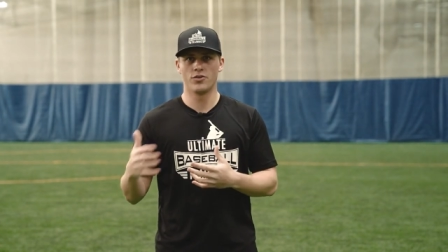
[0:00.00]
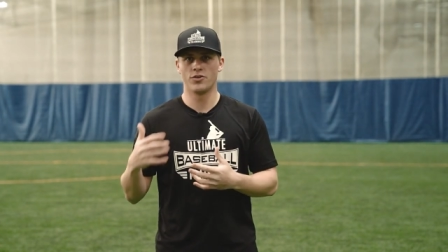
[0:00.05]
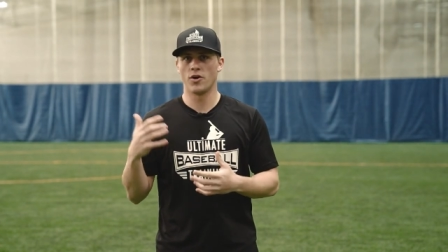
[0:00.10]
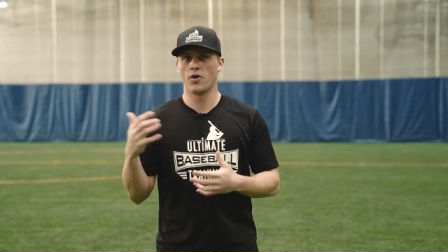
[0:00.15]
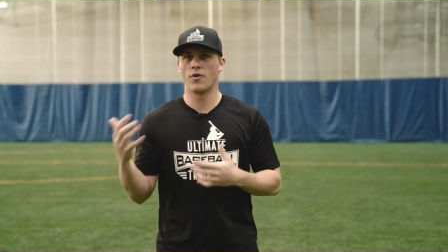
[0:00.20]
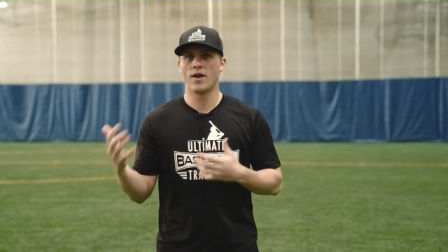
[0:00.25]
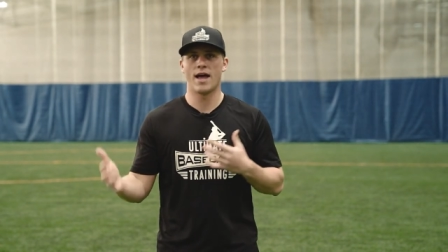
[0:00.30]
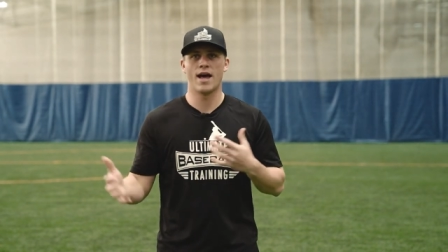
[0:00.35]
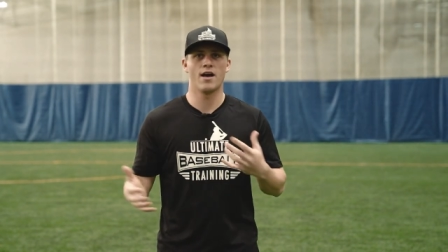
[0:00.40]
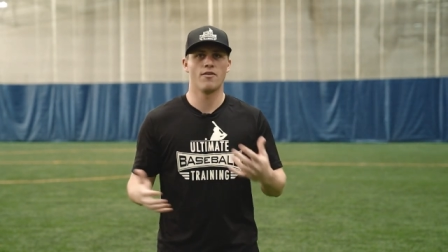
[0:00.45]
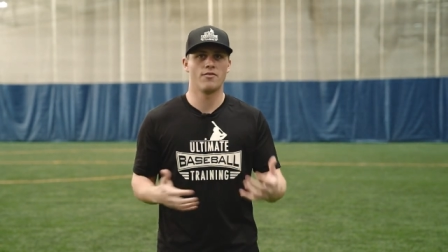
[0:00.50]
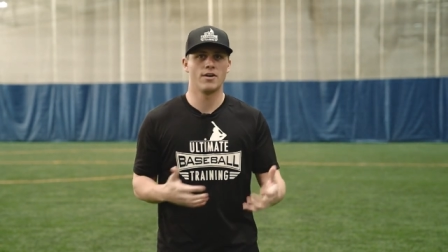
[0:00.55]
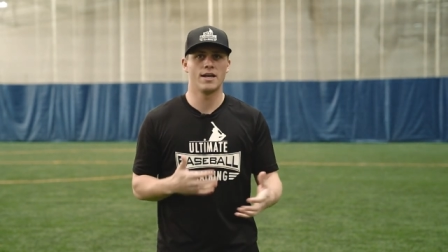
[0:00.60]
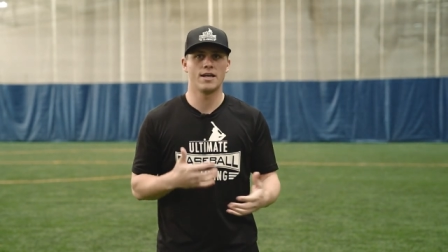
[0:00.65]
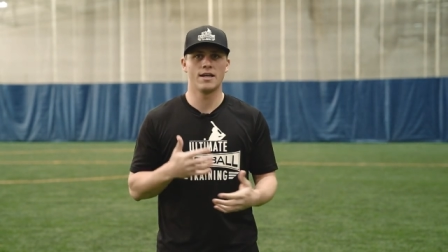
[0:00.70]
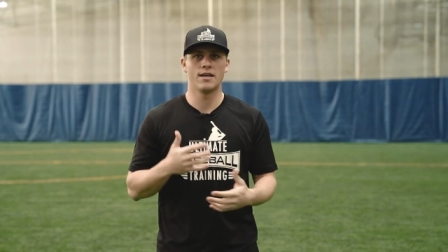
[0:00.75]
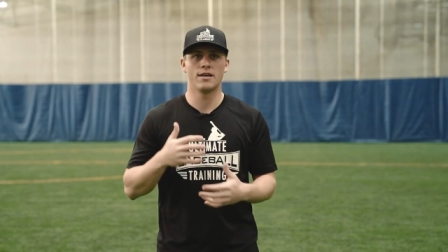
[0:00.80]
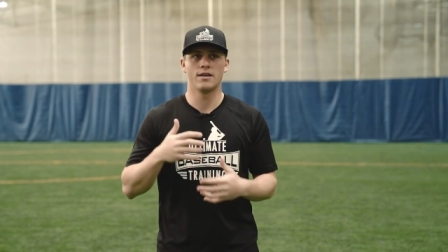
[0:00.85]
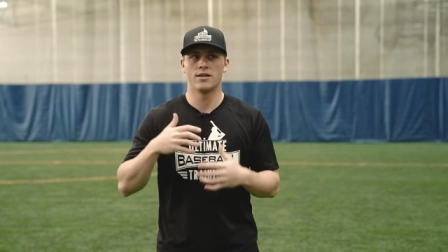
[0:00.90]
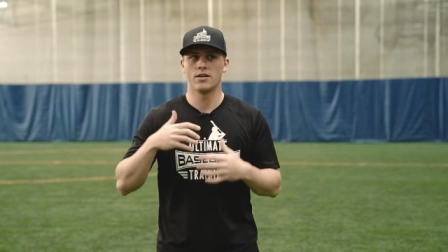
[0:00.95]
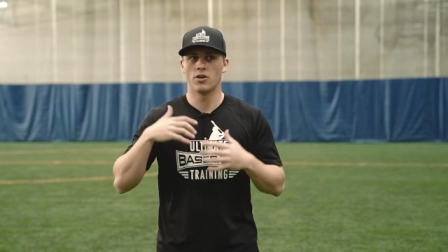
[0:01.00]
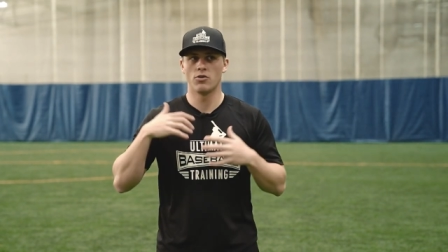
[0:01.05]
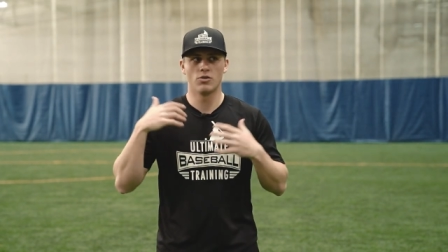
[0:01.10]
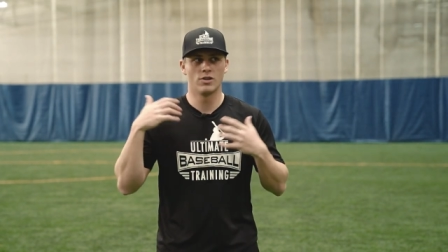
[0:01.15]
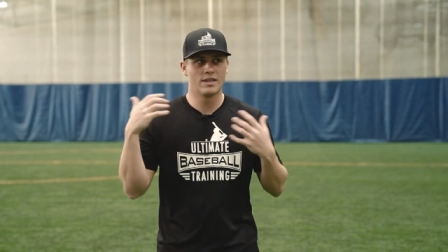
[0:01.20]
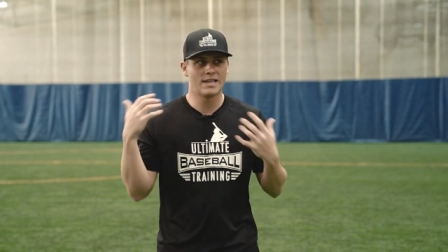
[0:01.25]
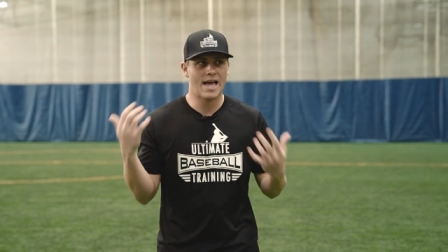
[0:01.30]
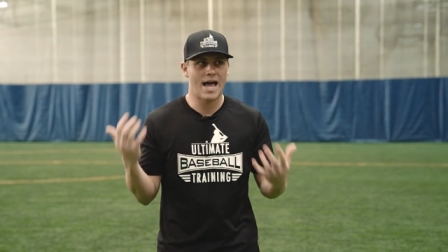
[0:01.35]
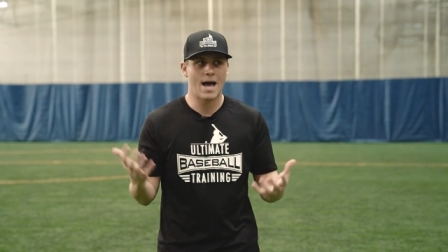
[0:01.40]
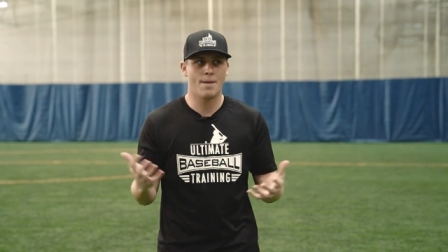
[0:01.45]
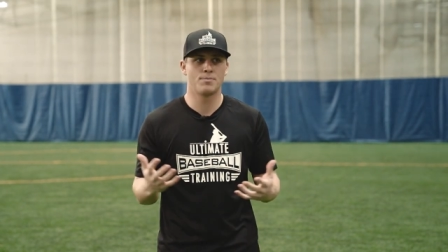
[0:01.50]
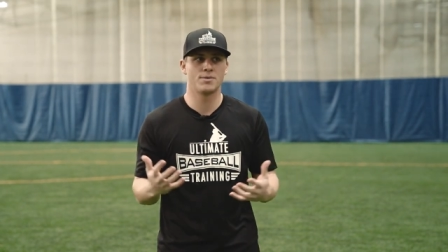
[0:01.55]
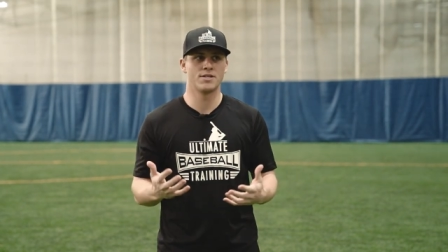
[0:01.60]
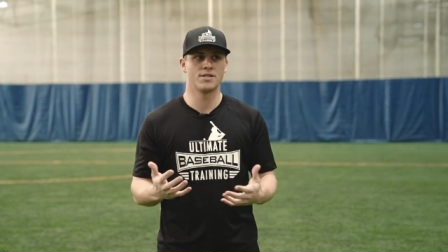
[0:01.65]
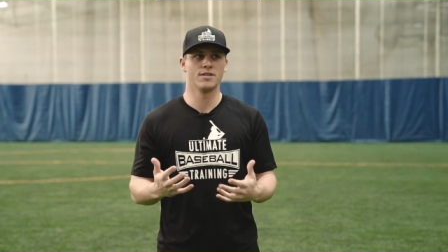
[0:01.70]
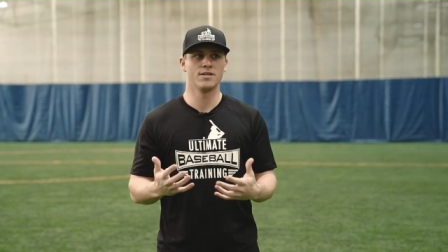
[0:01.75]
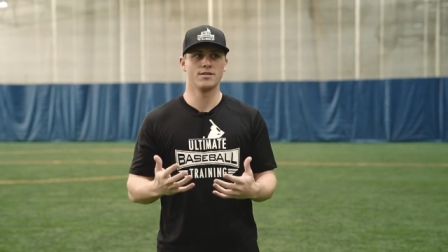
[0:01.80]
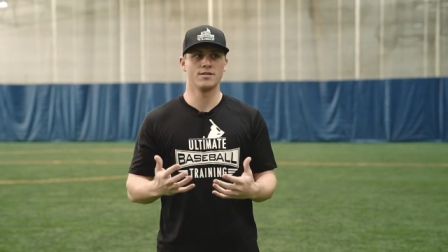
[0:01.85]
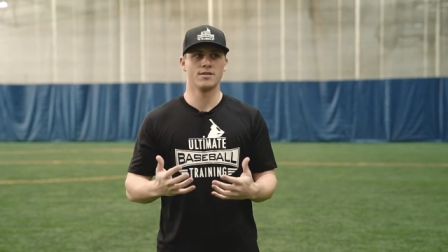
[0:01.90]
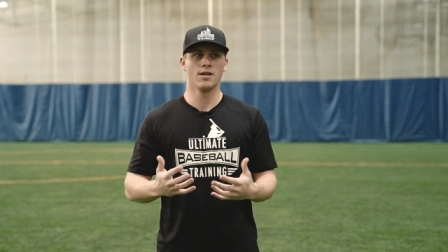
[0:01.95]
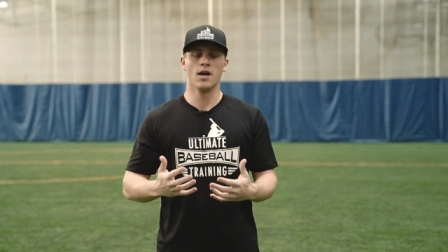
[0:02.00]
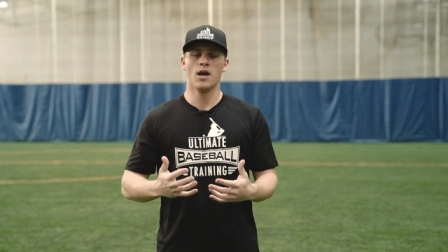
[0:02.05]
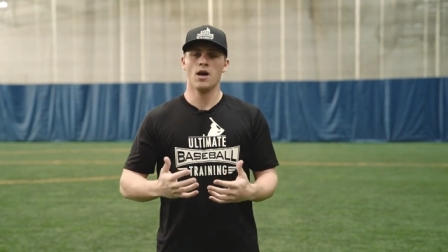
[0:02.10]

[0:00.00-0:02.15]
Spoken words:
Don't have any, you know, lapses